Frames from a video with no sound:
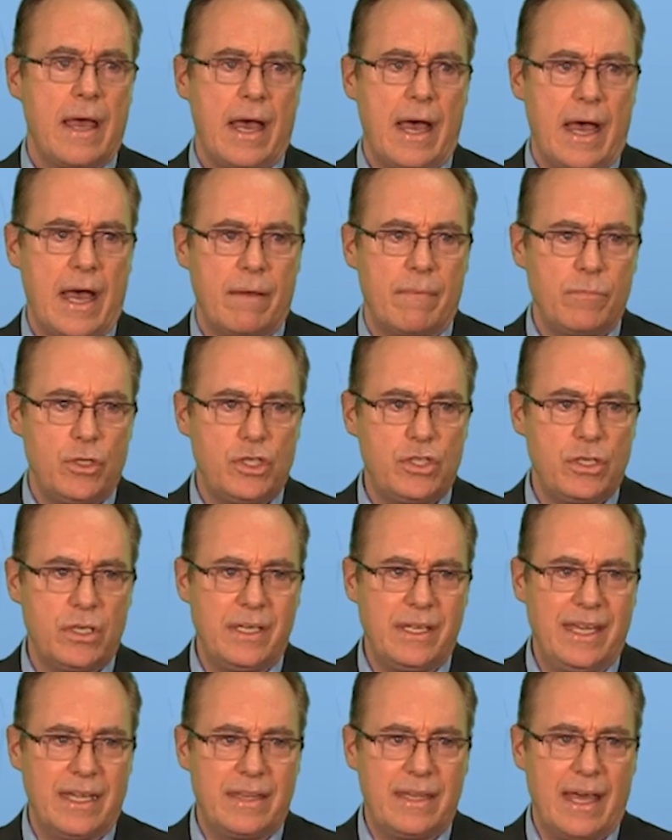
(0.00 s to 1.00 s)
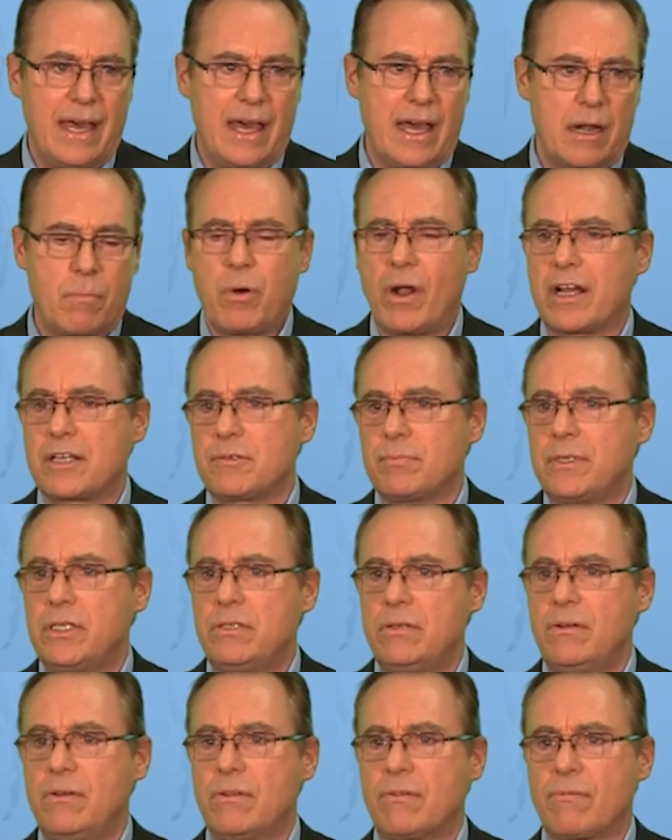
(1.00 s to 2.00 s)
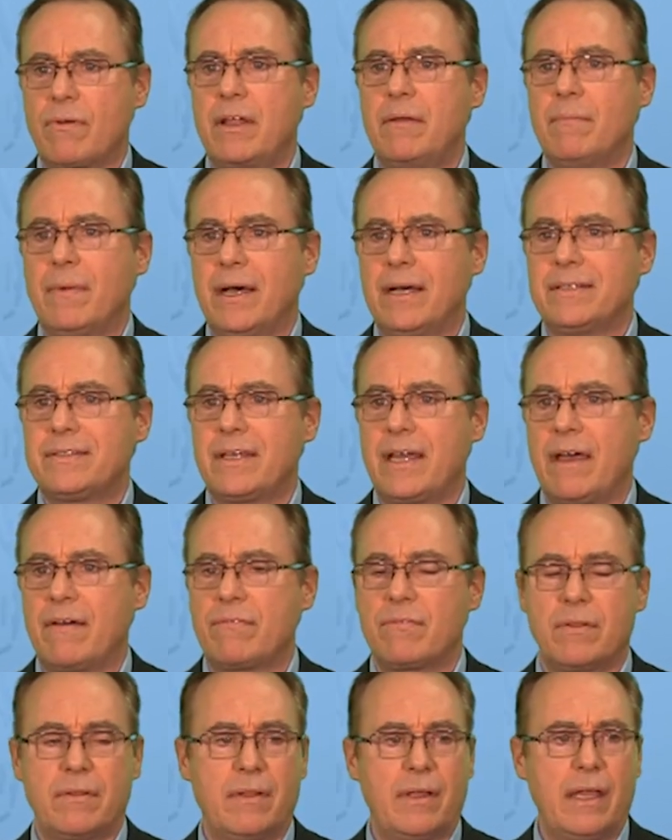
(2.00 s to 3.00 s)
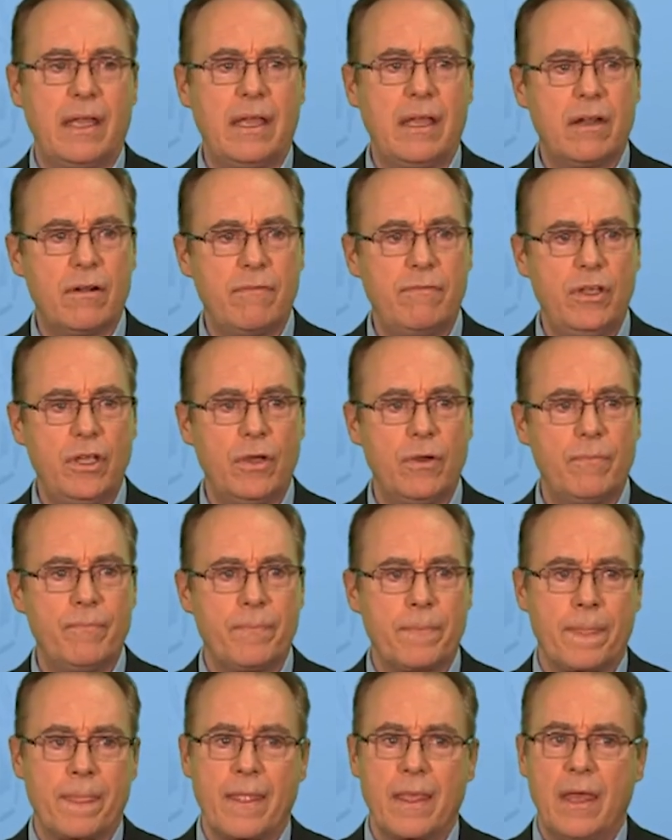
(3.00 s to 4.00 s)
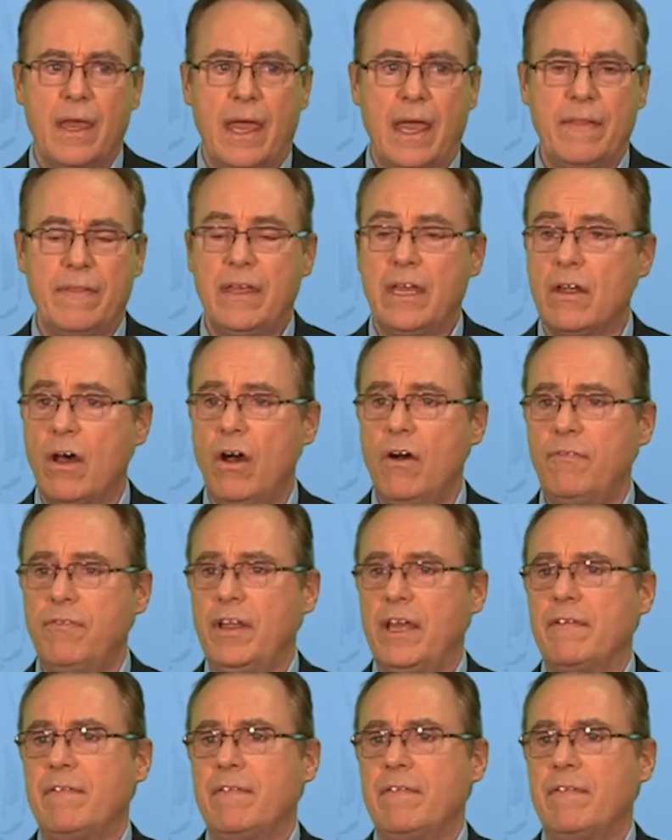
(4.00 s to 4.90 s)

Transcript: You should get that approximately 2 to 3 months after the interview. And then hopefully, if